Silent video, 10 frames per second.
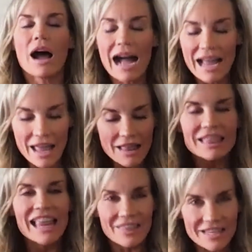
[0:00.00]

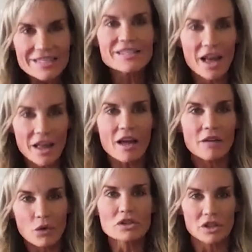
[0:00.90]
And this is
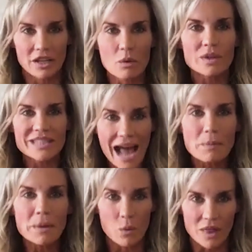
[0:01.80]
unfortunately what's
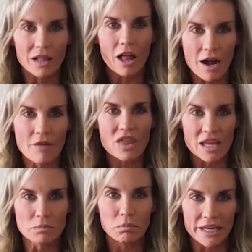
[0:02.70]
happening with a lot of
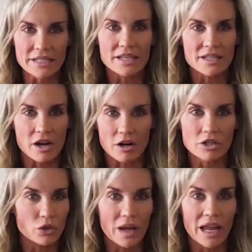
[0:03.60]
these places that are
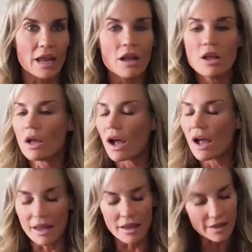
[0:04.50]
doing it.
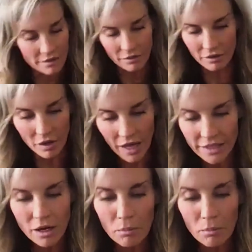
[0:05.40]
It's